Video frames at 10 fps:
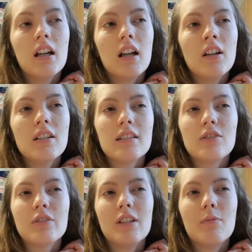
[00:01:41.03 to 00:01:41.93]
I know that
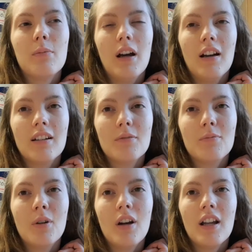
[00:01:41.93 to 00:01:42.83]
sounds really bad,
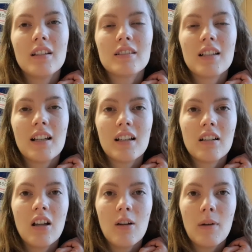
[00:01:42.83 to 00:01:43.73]
but it's like a
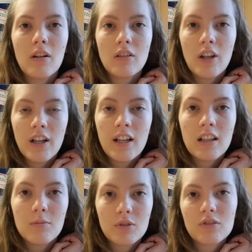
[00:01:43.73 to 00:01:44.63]
lot about learning the
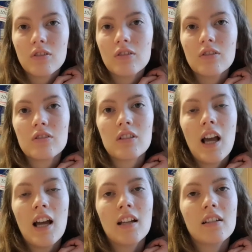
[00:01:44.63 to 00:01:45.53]
muscles
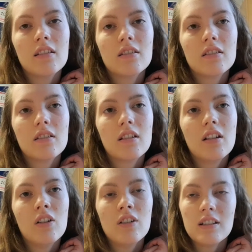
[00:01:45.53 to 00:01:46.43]
and
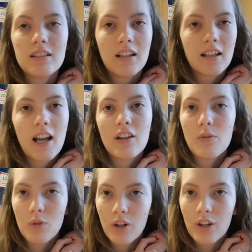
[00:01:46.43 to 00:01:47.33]
understanding how they
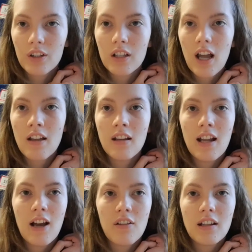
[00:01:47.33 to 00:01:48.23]
work and then
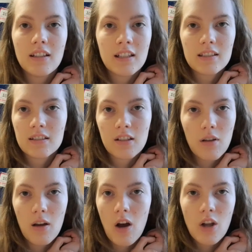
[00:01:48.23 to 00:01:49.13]
how that links to
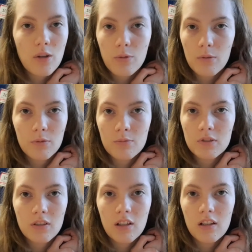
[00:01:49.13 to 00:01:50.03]
all the problems
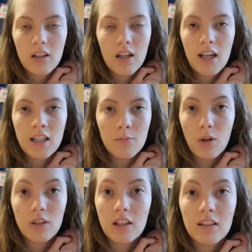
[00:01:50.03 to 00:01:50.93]
in the
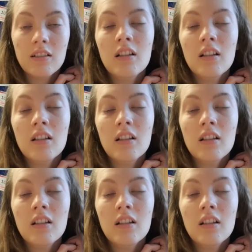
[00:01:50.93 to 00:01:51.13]
body.